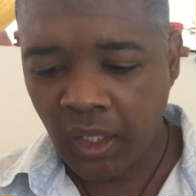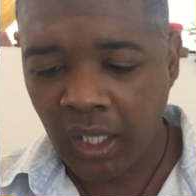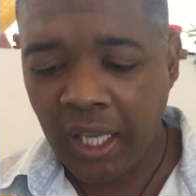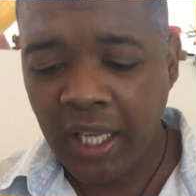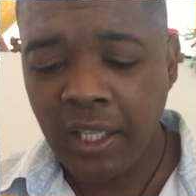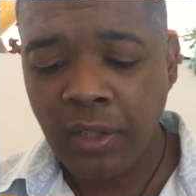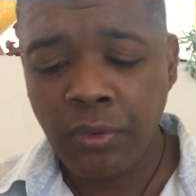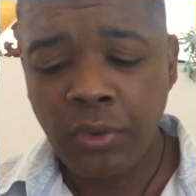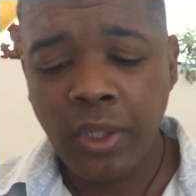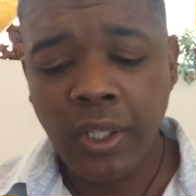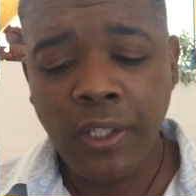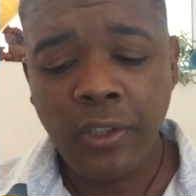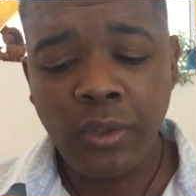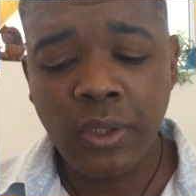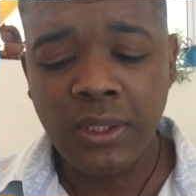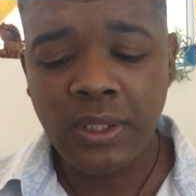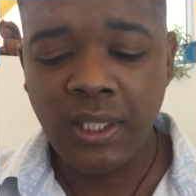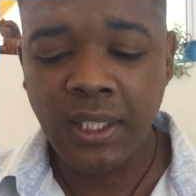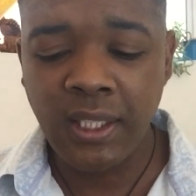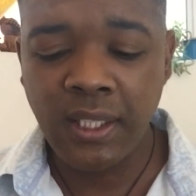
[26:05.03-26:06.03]
And if you're
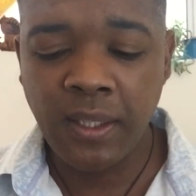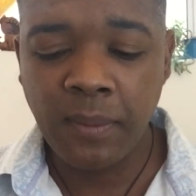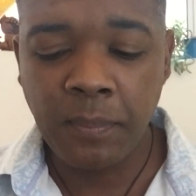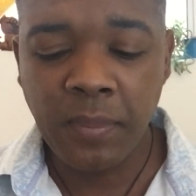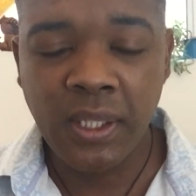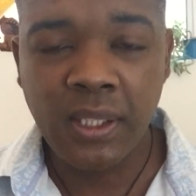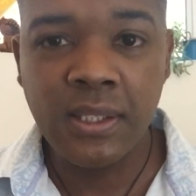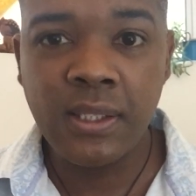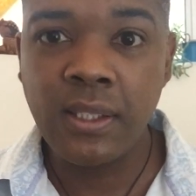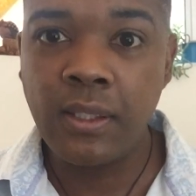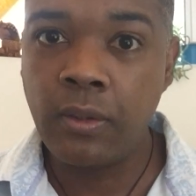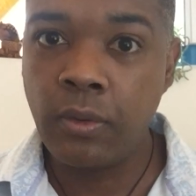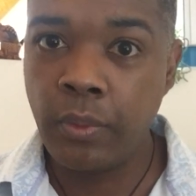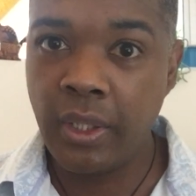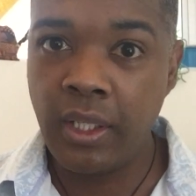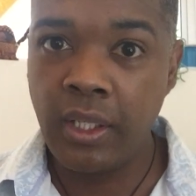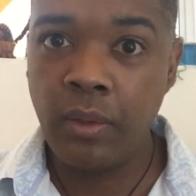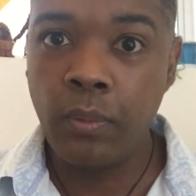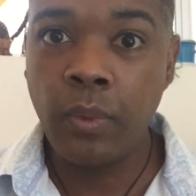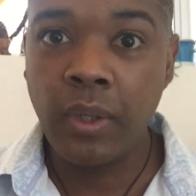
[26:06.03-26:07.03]
interested in a personal
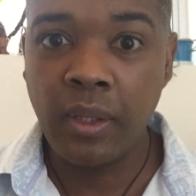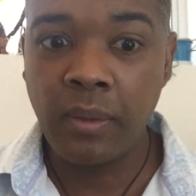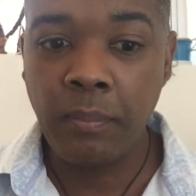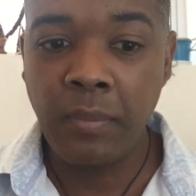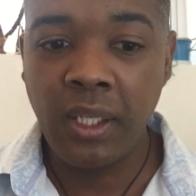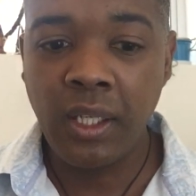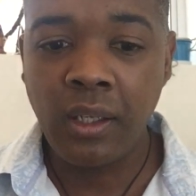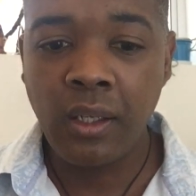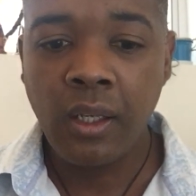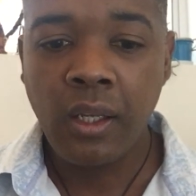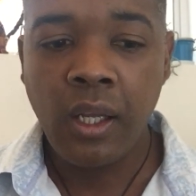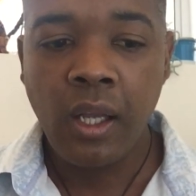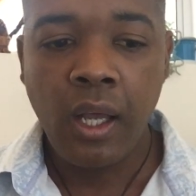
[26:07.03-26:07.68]
reading with me,